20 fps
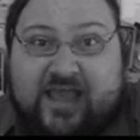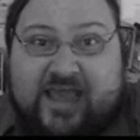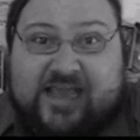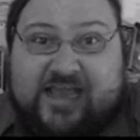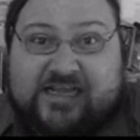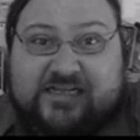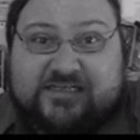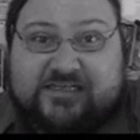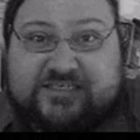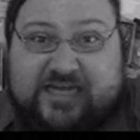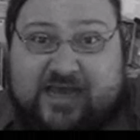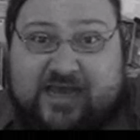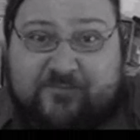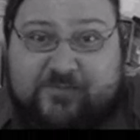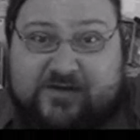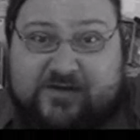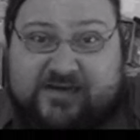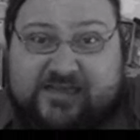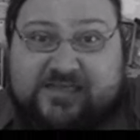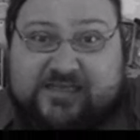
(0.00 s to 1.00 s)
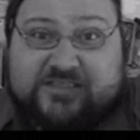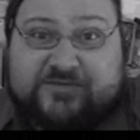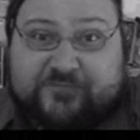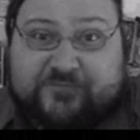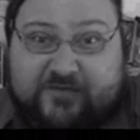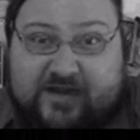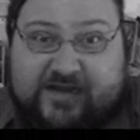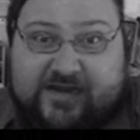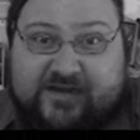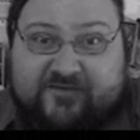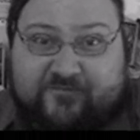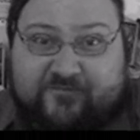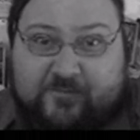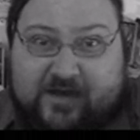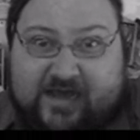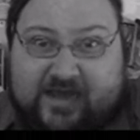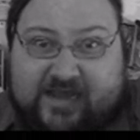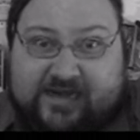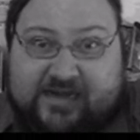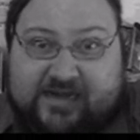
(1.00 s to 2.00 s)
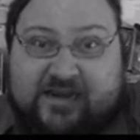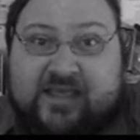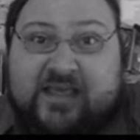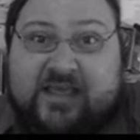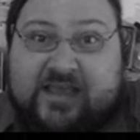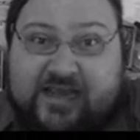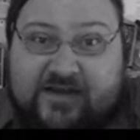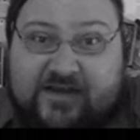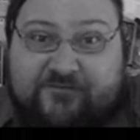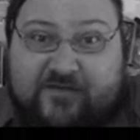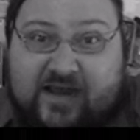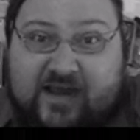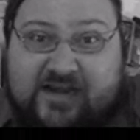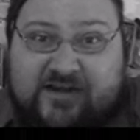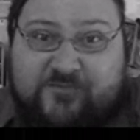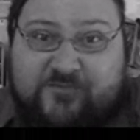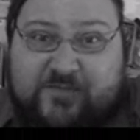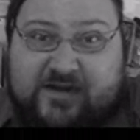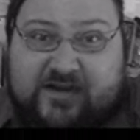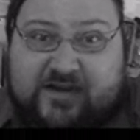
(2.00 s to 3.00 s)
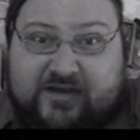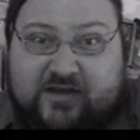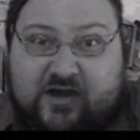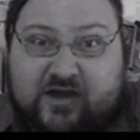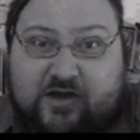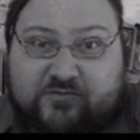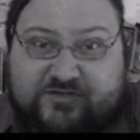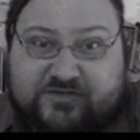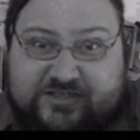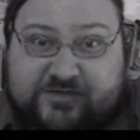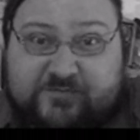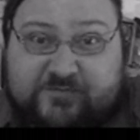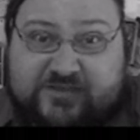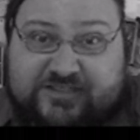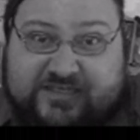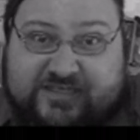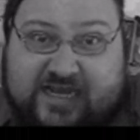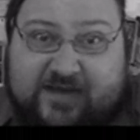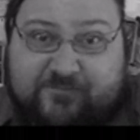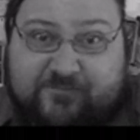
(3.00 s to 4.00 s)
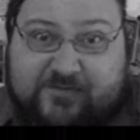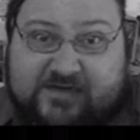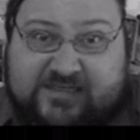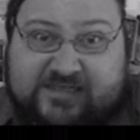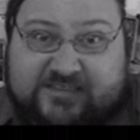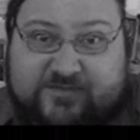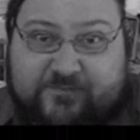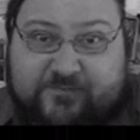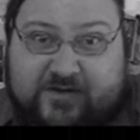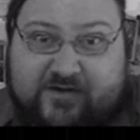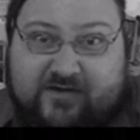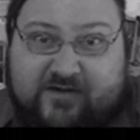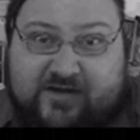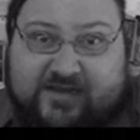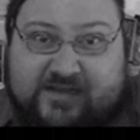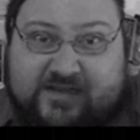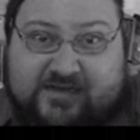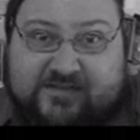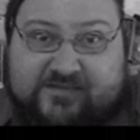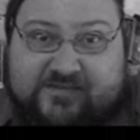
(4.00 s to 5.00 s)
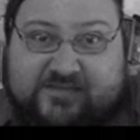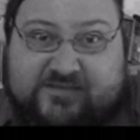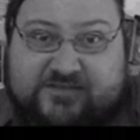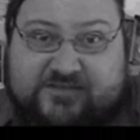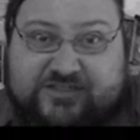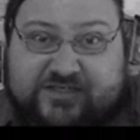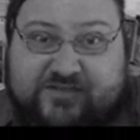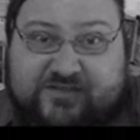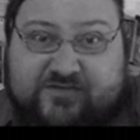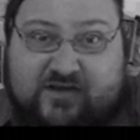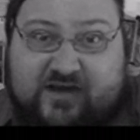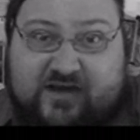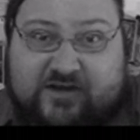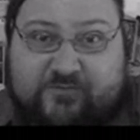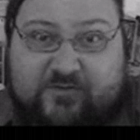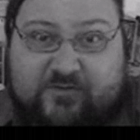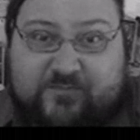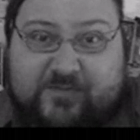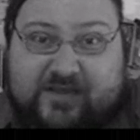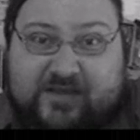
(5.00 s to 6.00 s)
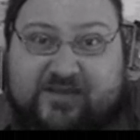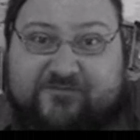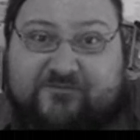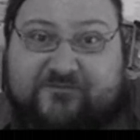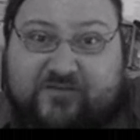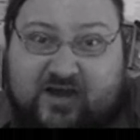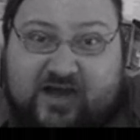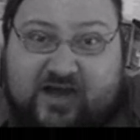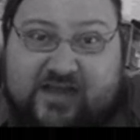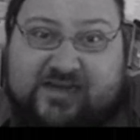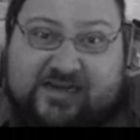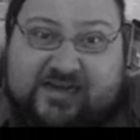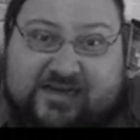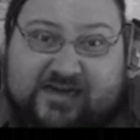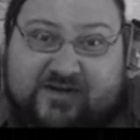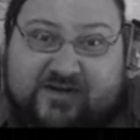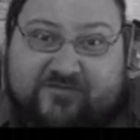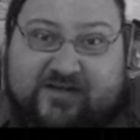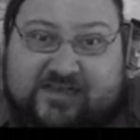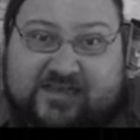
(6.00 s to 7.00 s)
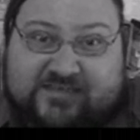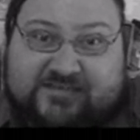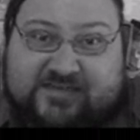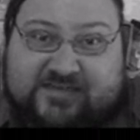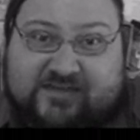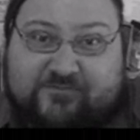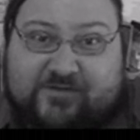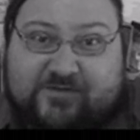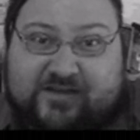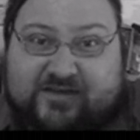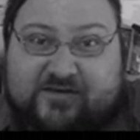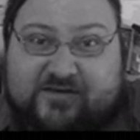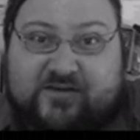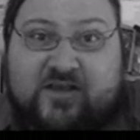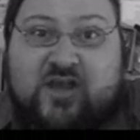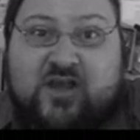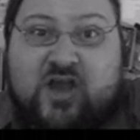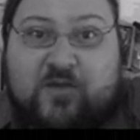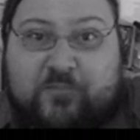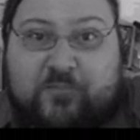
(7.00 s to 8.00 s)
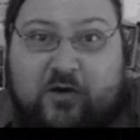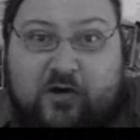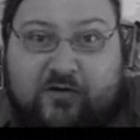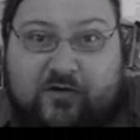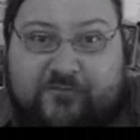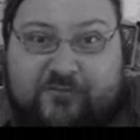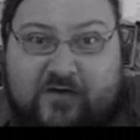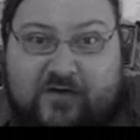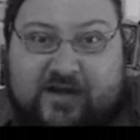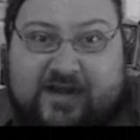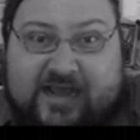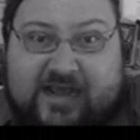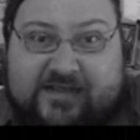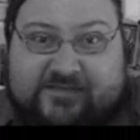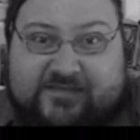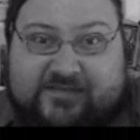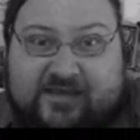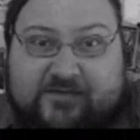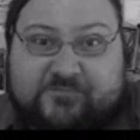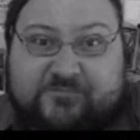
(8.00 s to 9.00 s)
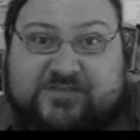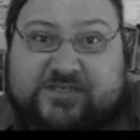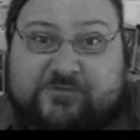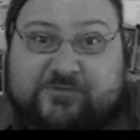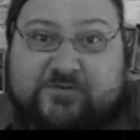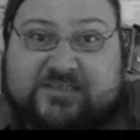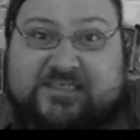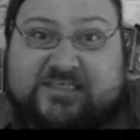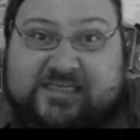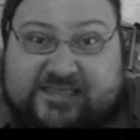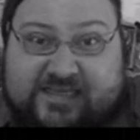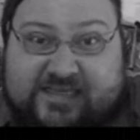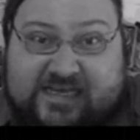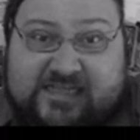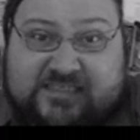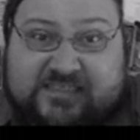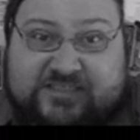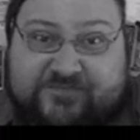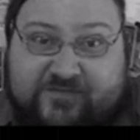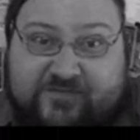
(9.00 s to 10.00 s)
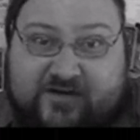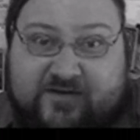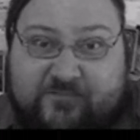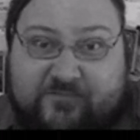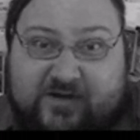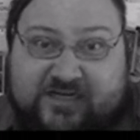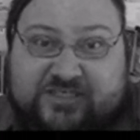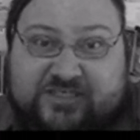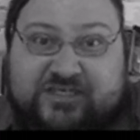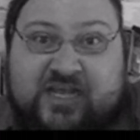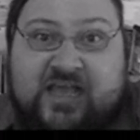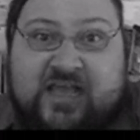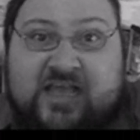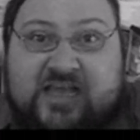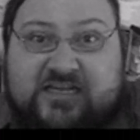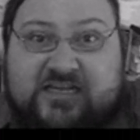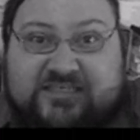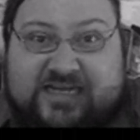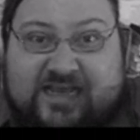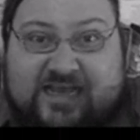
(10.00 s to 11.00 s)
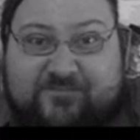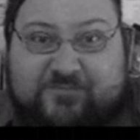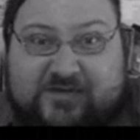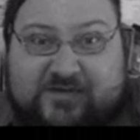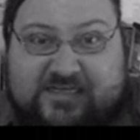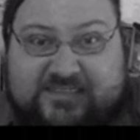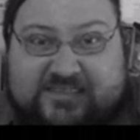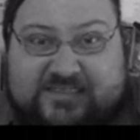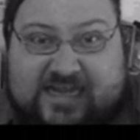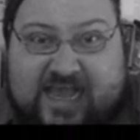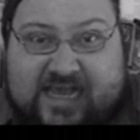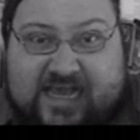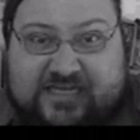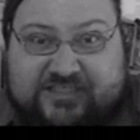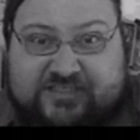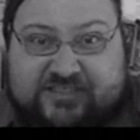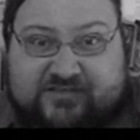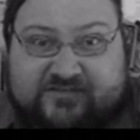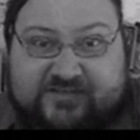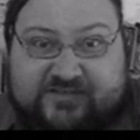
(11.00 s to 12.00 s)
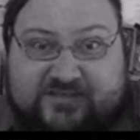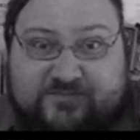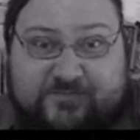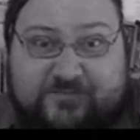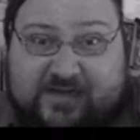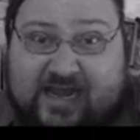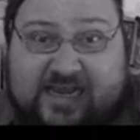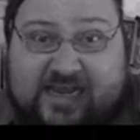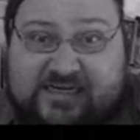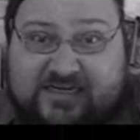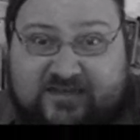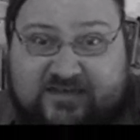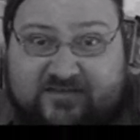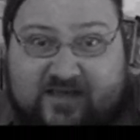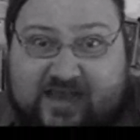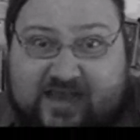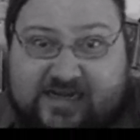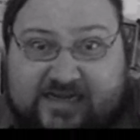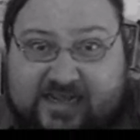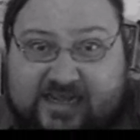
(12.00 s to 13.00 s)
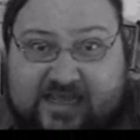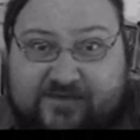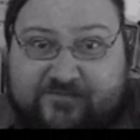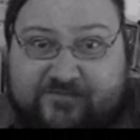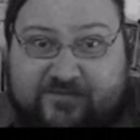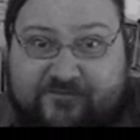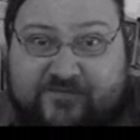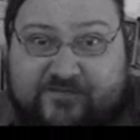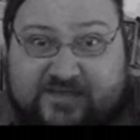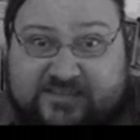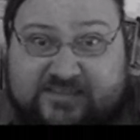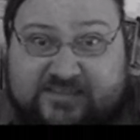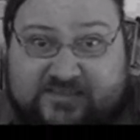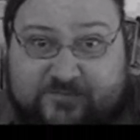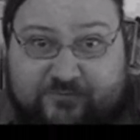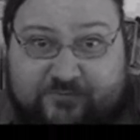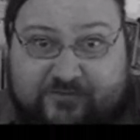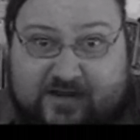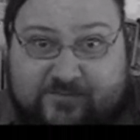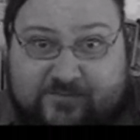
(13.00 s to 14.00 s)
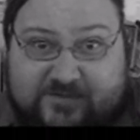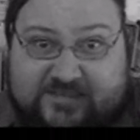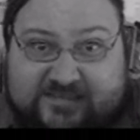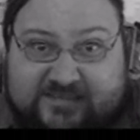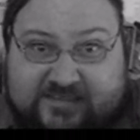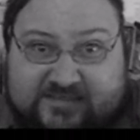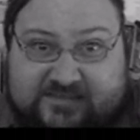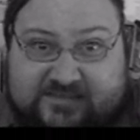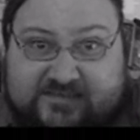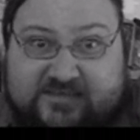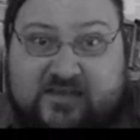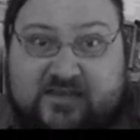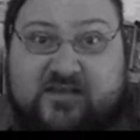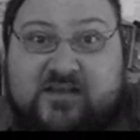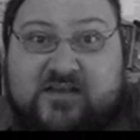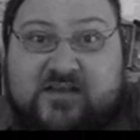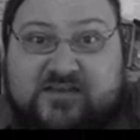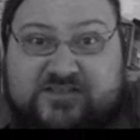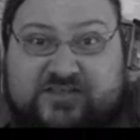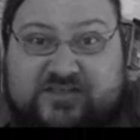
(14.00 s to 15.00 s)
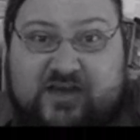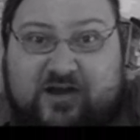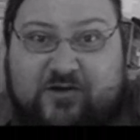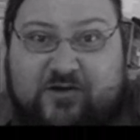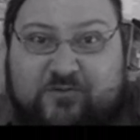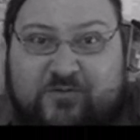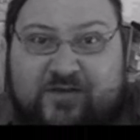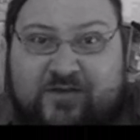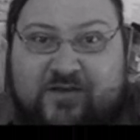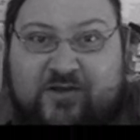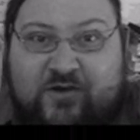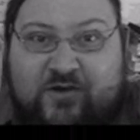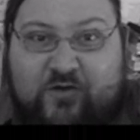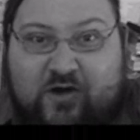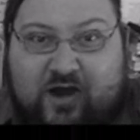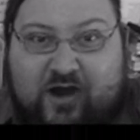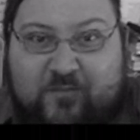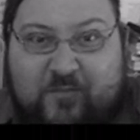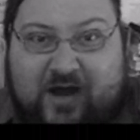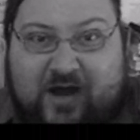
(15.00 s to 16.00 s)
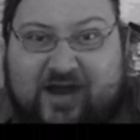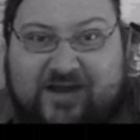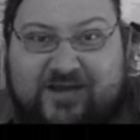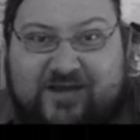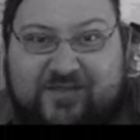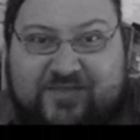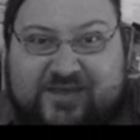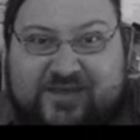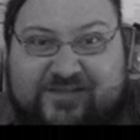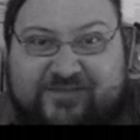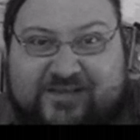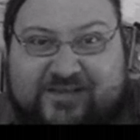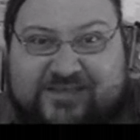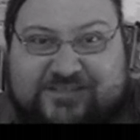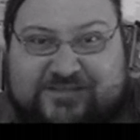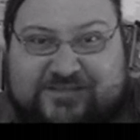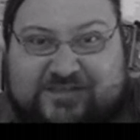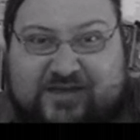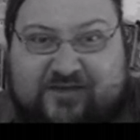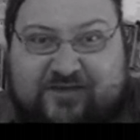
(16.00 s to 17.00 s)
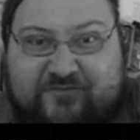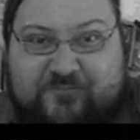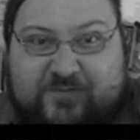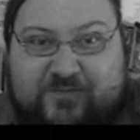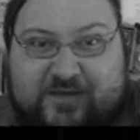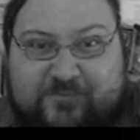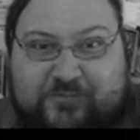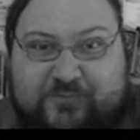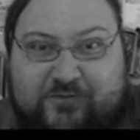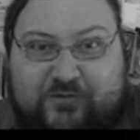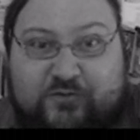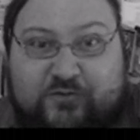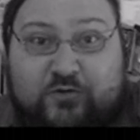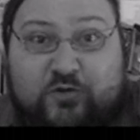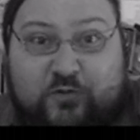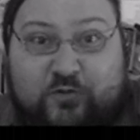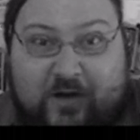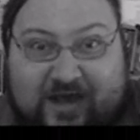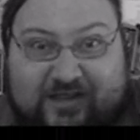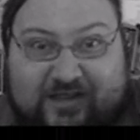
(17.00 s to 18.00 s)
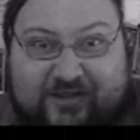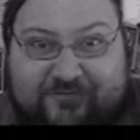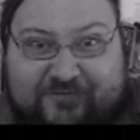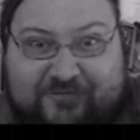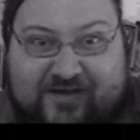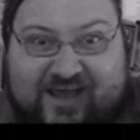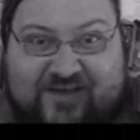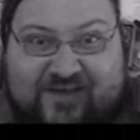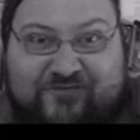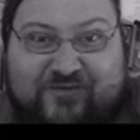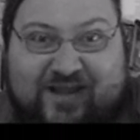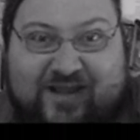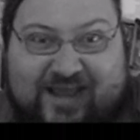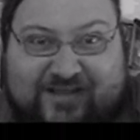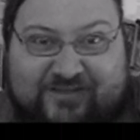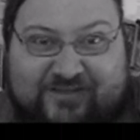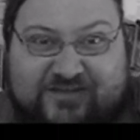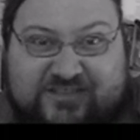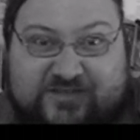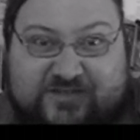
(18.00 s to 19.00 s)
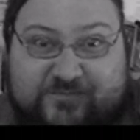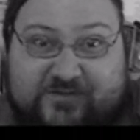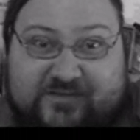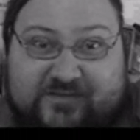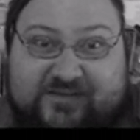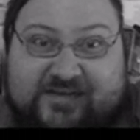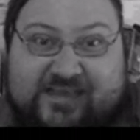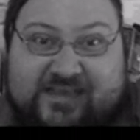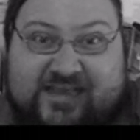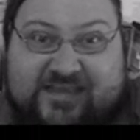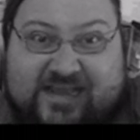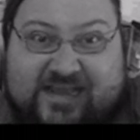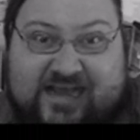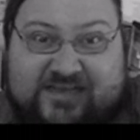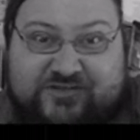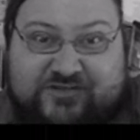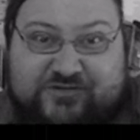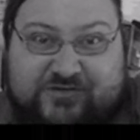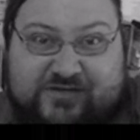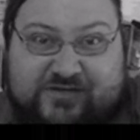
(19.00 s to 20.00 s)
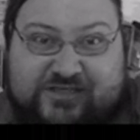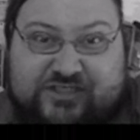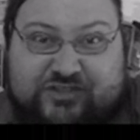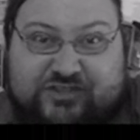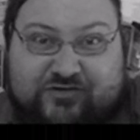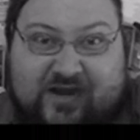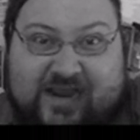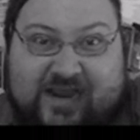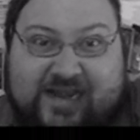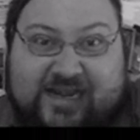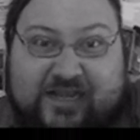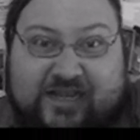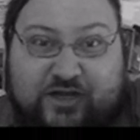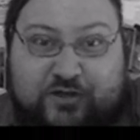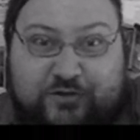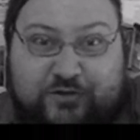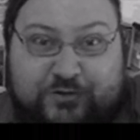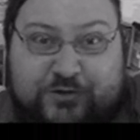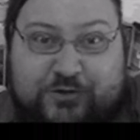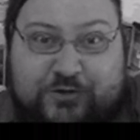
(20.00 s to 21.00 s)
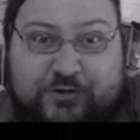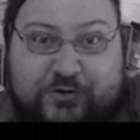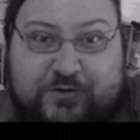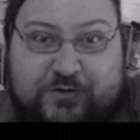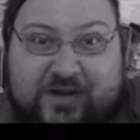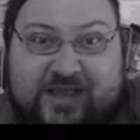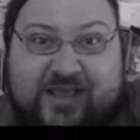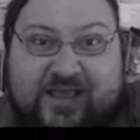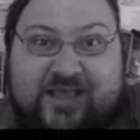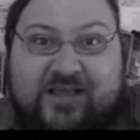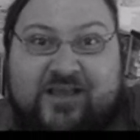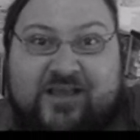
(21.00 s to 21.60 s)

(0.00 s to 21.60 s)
A Japanese friend of mine invited me to go. She was Japanese American and she thought it would be fun and interesting. We could poke fun at them. She was against very much Japanese nationalism, but I declined to even visit the premises. So, among the list of people who qualify for eligibility at Yasukuni Shrine include